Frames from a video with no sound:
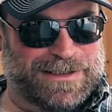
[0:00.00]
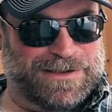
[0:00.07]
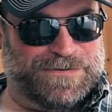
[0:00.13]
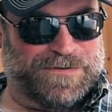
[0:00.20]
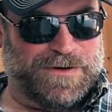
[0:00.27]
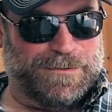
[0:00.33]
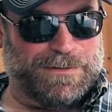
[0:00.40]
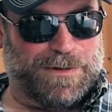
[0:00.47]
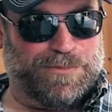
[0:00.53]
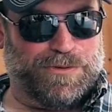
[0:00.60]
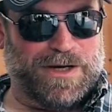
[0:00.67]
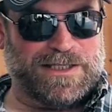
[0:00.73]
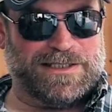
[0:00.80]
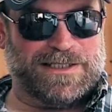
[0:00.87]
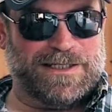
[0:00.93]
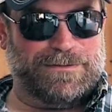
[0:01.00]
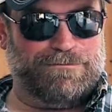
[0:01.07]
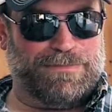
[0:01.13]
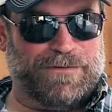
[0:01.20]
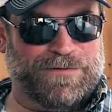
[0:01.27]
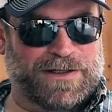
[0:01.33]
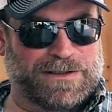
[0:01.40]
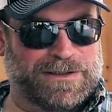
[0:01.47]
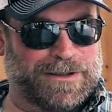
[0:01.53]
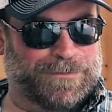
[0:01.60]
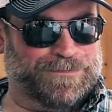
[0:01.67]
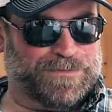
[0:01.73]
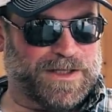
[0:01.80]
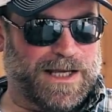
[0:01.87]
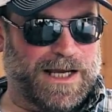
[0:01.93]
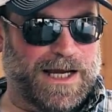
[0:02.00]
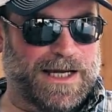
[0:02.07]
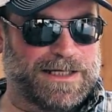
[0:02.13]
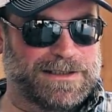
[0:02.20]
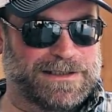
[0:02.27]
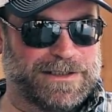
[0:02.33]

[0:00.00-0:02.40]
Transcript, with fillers: is from Preston Buffington. Hi,